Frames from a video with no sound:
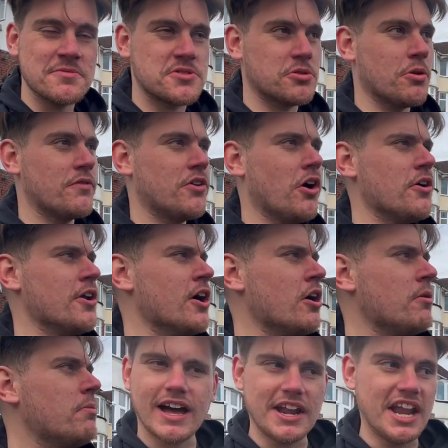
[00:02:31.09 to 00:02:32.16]
So I've gotten up,
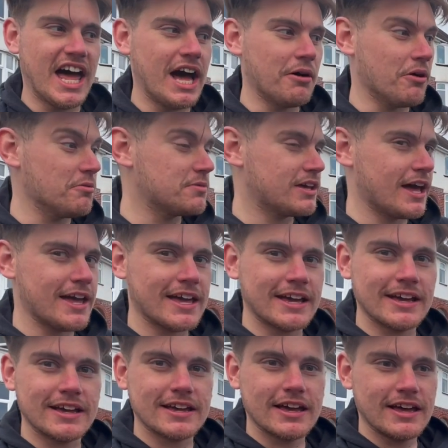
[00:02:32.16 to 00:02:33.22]
and now I'm getting
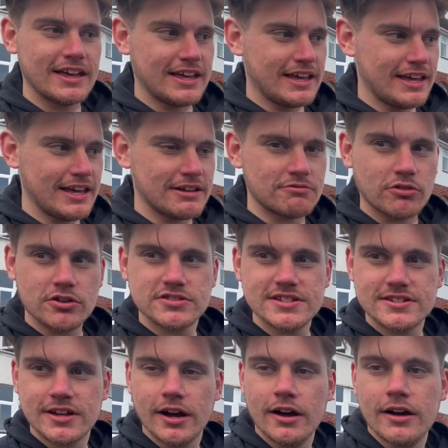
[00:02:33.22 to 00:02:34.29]
in Ross's
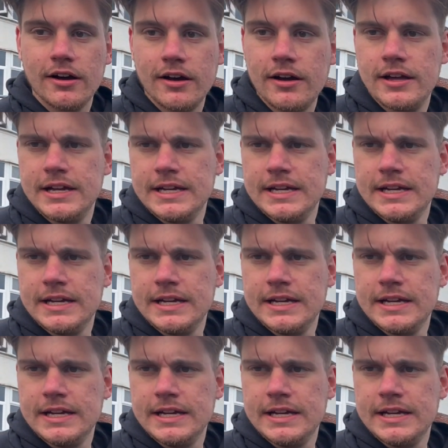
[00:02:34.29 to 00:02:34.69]
car